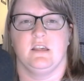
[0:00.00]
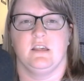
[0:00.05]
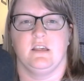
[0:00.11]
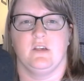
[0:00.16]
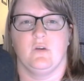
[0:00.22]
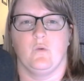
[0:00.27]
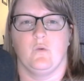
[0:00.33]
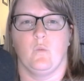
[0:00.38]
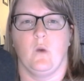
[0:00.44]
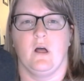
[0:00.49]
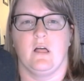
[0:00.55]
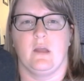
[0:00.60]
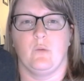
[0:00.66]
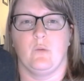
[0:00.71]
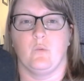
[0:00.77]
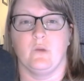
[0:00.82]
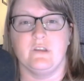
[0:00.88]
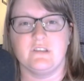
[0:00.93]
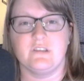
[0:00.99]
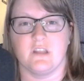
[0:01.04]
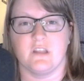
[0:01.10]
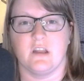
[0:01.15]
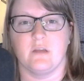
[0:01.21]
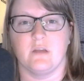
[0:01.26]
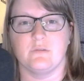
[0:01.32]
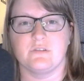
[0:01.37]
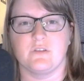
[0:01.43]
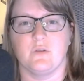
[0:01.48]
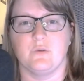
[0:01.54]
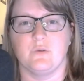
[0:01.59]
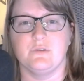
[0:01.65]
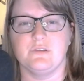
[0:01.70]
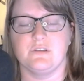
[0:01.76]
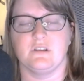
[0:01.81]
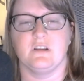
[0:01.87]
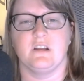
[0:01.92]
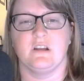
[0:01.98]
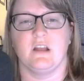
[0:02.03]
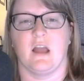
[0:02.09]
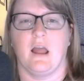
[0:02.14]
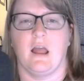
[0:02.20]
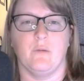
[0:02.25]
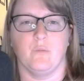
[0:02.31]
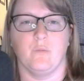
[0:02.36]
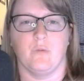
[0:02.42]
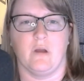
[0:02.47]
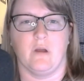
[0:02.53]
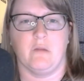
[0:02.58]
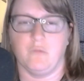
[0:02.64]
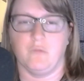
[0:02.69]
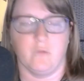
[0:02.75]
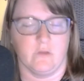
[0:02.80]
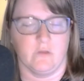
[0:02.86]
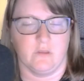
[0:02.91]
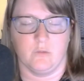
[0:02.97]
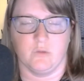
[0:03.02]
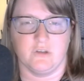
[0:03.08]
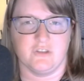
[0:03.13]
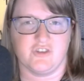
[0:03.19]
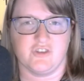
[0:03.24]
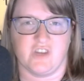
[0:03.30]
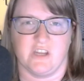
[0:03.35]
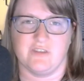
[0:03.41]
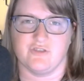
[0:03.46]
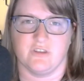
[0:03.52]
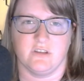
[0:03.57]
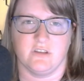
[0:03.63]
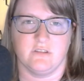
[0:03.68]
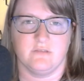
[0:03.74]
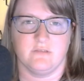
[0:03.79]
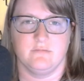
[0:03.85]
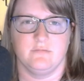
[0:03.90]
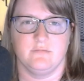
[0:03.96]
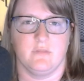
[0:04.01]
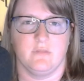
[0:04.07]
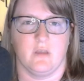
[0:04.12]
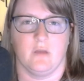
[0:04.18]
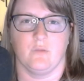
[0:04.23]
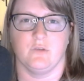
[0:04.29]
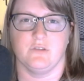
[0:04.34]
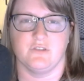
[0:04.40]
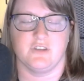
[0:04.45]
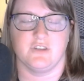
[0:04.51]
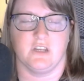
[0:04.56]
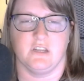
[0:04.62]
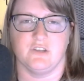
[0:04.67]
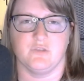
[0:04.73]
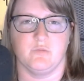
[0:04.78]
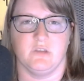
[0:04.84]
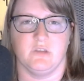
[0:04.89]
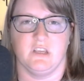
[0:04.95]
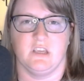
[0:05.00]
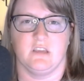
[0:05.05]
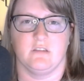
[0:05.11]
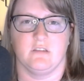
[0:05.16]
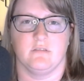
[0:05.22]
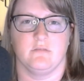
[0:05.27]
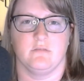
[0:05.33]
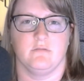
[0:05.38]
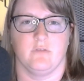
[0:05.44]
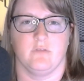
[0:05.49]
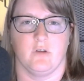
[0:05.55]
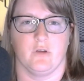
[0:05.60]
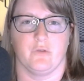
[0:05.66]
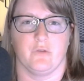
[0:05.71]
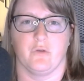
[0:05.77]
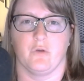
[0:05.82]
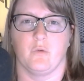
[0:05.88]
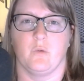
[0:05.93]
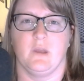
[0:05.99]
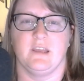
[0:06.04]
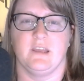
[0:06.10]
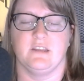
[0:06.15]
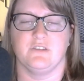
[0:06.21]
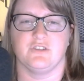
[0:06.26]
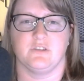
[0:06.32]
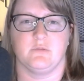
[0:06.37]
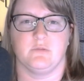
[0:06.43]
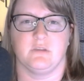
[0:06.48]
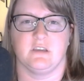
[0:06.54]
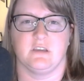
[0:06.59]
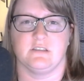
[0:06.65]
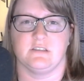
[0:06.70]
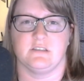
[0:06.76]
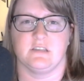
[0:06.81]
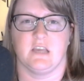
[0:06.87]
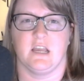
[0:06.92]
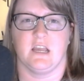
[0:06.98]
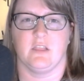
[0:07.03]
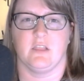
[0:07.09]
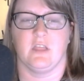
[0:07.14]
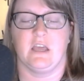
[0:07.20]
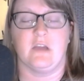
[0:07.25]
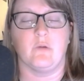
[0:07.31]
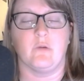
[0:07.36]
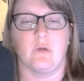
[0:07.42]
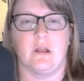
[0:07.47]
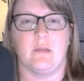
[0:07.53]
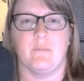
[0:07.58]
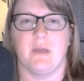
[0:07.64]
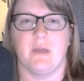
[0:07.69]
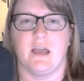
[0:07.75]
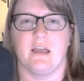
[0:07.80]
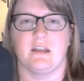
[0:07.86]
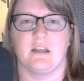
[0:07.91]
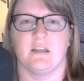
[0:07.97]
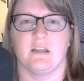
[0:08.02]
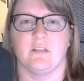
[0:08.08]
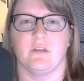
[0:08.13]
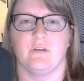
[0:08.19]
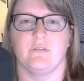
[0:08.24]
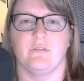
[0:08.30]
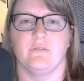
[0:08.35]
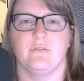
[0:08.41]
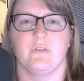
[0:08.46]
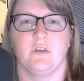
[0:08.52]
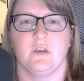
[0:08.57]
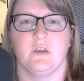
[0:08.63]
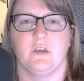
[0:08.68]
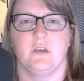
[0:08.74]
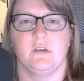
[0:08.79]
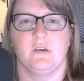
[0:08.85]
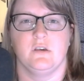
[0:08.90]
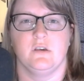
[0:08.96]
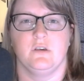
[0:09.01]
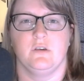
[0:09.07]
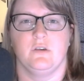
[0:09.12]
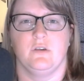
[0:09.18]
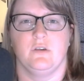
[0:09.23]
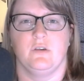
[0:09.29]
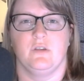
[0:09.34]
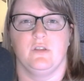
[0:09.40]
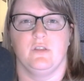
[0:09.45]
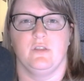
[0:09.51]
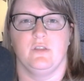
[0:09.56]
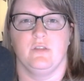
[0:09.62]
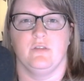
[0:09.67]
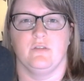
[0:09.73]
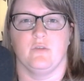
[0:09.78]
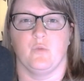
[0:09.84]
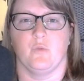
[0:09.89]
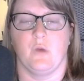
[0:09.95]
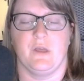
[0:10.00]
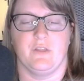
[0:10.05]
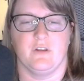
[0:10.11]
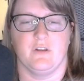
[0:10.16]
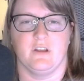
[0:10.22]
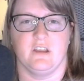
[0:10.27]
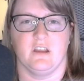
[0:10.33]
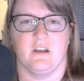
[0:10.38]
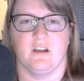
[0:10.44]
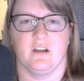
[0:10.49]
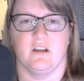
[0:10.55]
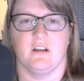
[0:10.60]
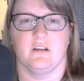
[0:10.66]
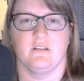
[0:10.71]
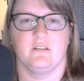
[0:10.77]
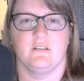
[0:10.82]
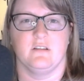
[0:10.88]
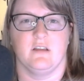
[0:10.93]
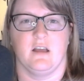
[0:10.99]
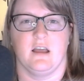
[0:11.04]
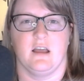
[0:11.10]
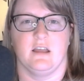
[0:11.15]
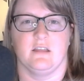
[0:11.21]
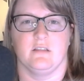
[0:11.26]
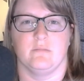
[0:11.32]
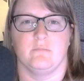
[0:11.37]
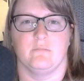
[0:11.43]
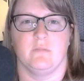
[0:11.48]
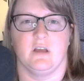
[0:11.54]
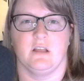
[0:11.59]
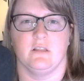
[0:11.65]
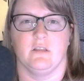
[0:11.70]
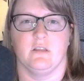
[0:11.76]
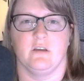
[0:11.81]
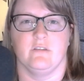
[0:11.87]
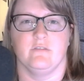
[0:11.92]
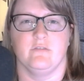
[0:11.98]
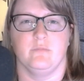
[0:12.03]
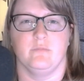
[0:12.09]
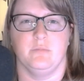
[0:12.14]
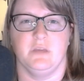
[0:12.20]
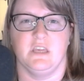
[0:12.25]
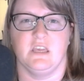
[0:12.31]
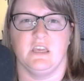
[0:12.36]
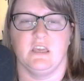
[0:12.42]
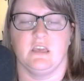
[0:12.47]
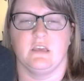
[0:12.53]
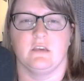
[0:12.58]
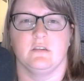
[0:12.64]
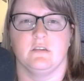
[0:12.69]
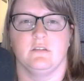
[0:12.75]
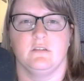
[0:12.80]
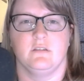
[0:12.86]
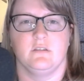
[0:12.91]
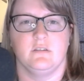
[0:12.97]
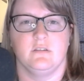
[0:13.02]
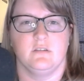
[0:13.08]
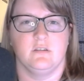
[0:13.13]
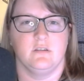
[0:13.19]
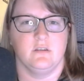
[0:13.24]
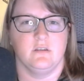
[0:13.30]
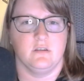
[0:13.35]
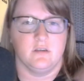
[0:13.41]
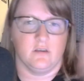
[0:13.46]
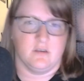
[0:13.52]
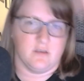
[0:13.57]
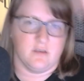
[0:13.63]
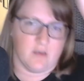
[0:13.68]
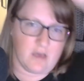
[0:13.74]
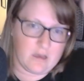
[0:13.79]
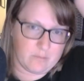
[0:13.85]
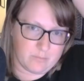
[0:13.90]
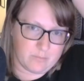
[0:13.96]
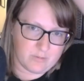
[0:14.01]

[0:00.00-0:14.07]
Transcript: while I wish that I was closer, I really wouldn't change it. I wouldn't change being farther away just because I like where I'm at. I love the weather here. I love being up